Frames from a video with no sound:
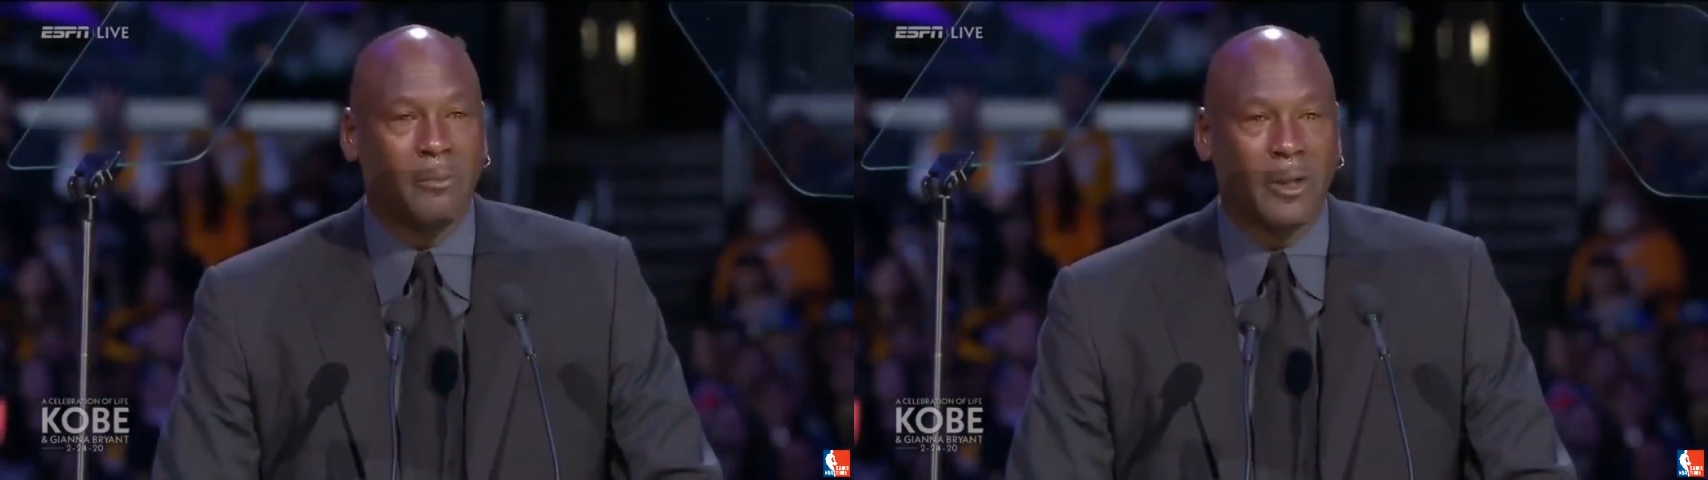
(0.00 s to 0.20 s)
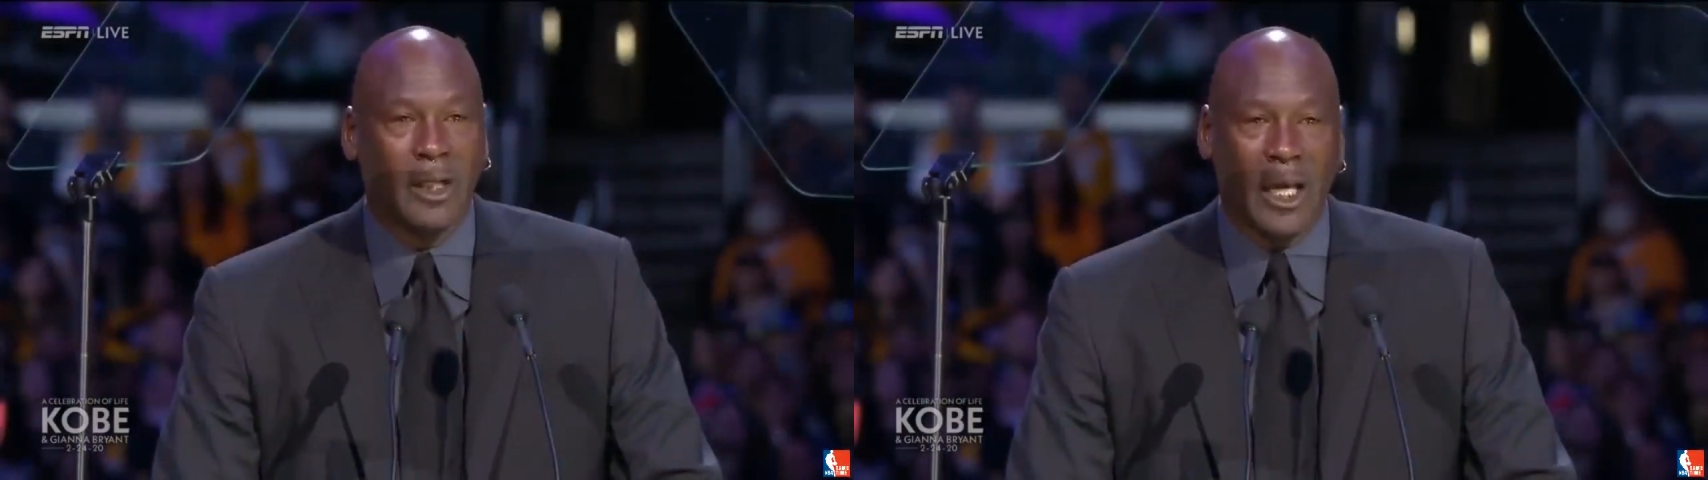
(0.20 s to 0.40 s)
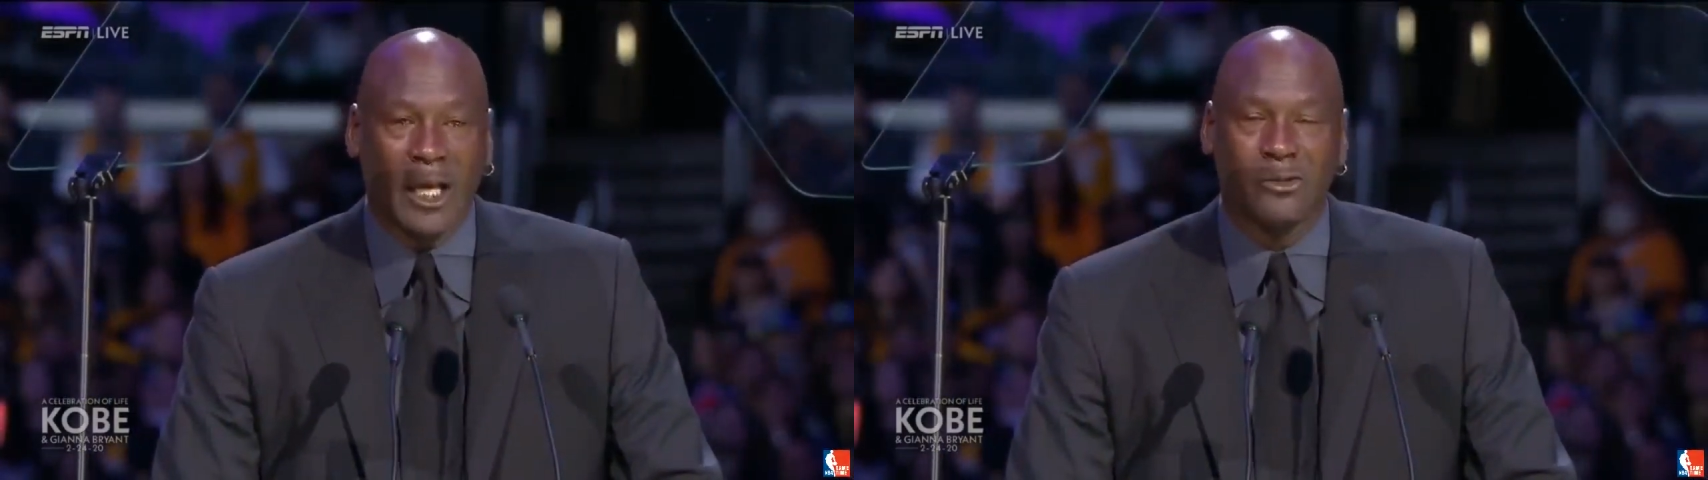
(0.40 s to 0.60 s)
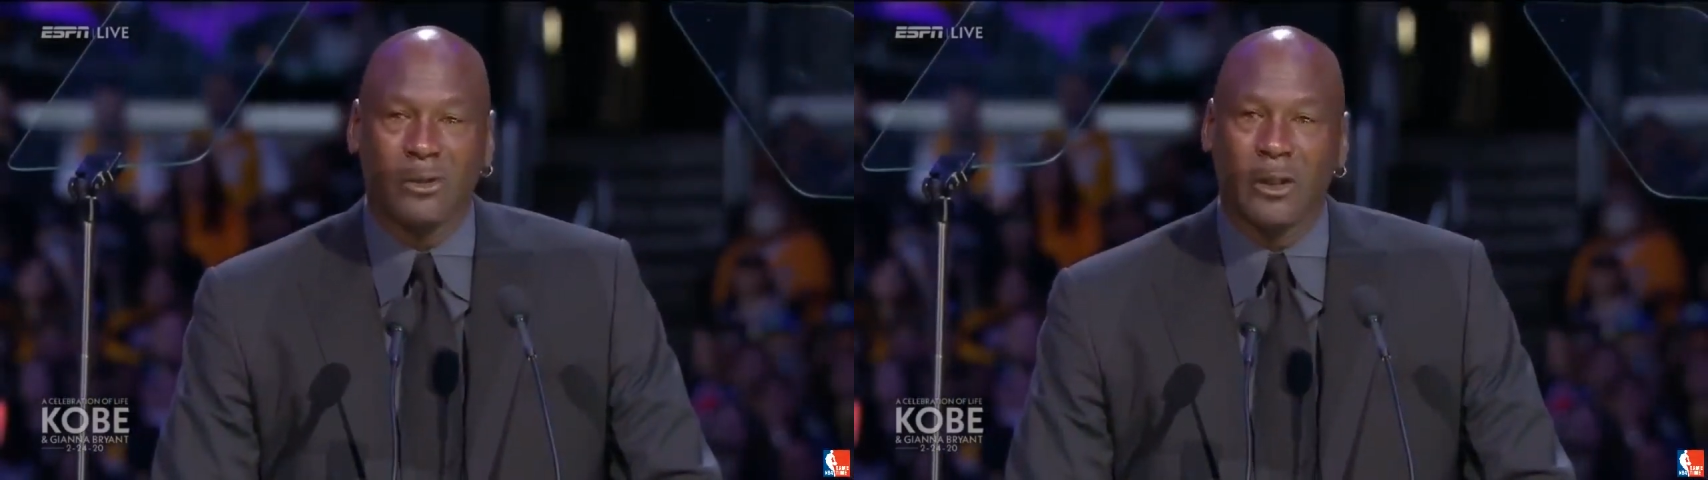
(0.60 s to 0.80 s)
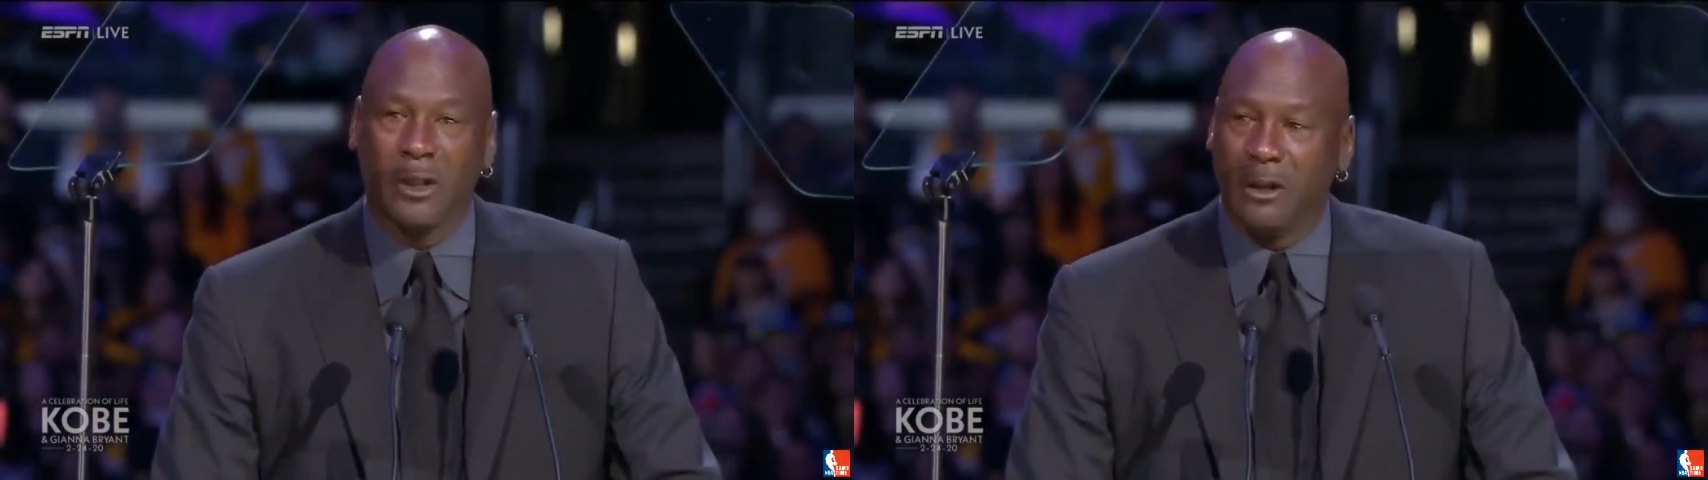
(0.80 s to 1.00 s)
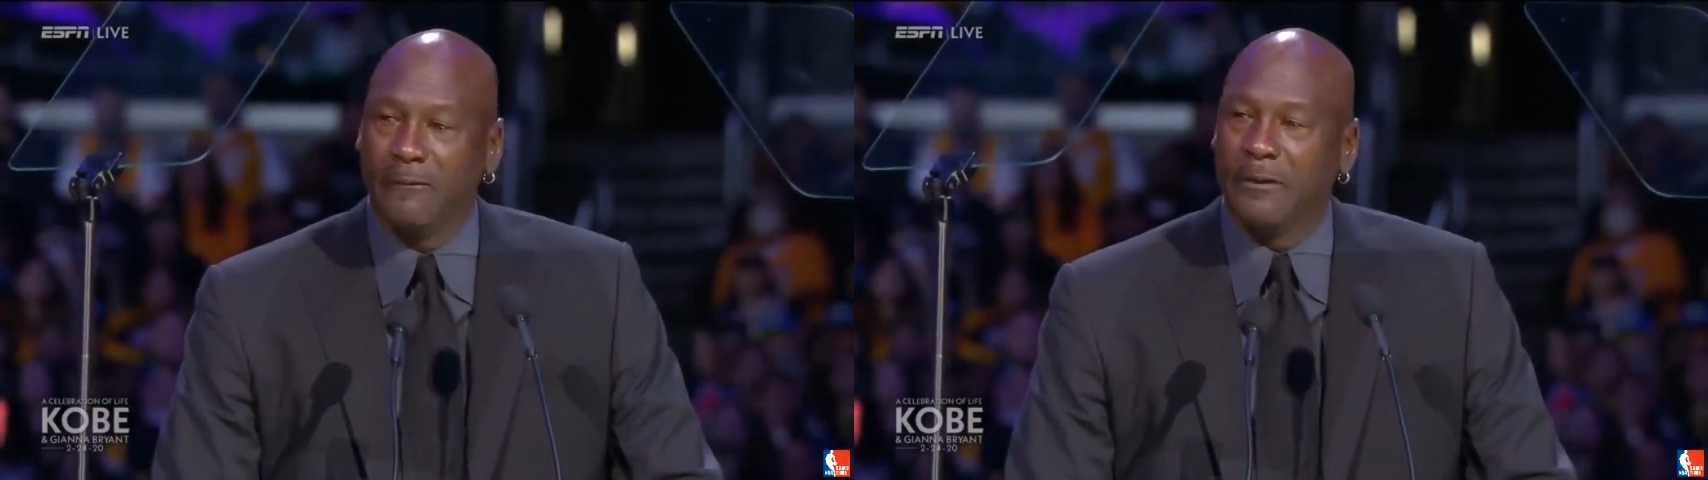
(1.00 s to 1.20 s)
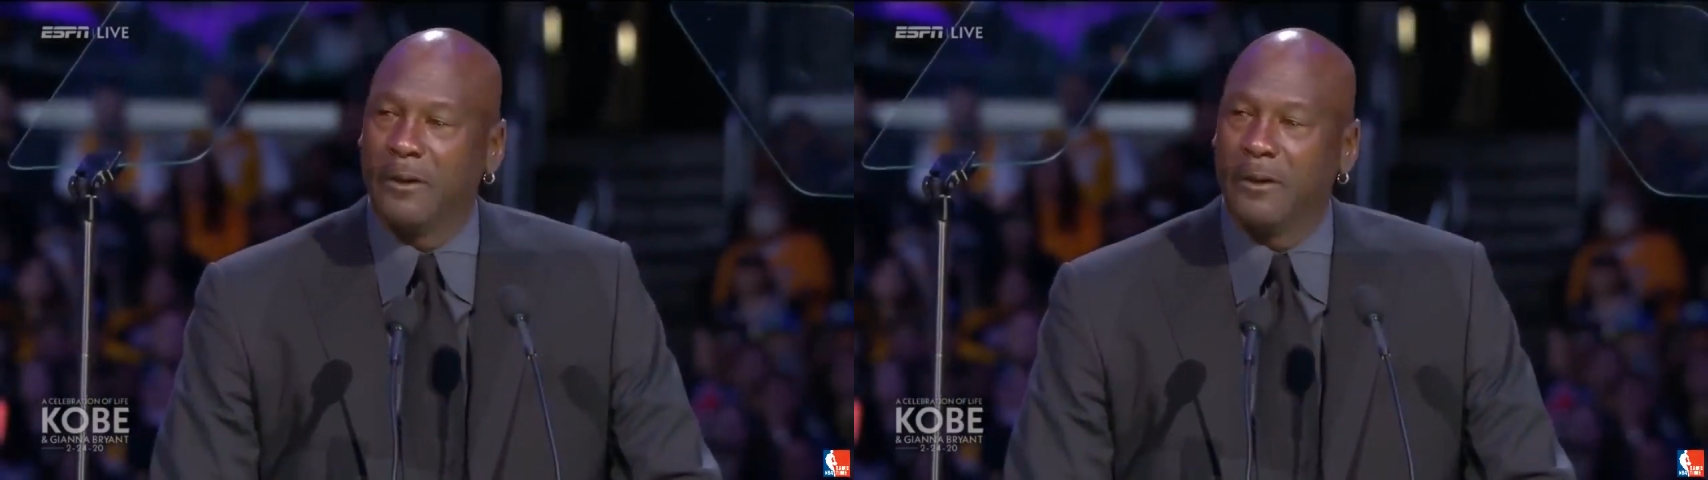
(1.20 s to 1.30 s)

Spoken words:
that he actually loved.